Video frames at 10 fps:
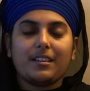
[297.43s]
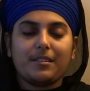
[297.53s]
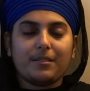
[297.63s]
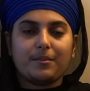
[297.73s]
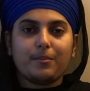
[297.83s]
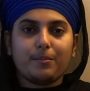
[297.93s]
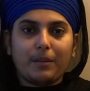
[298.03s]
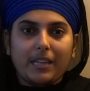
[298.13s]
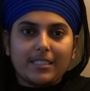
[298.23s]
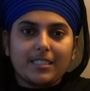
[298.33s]
and
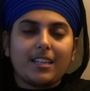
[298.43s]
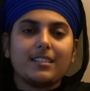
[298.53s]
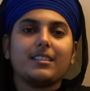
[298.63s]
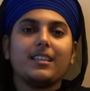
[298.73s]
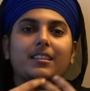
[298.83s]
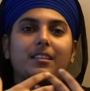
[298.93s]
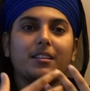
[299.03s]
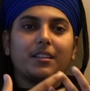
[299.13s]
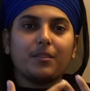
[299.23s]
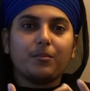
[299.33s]
placed us in
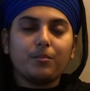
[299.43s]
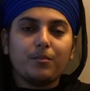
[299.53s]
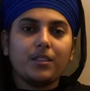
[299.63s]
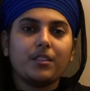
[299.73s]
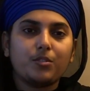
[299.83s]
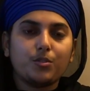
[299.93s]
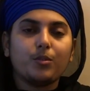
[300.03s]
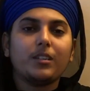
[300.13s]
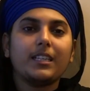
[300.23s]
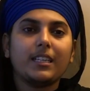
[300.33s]
the
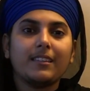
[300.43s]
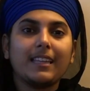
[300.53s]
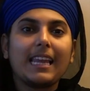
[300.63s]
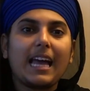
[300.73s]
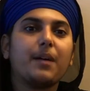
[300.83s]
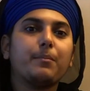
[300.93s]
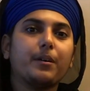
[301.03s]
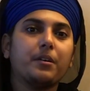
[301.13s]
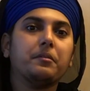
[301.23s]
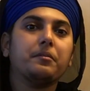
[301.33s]
choli, in the lap
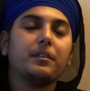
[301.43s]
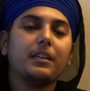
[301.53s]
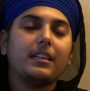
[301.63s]
of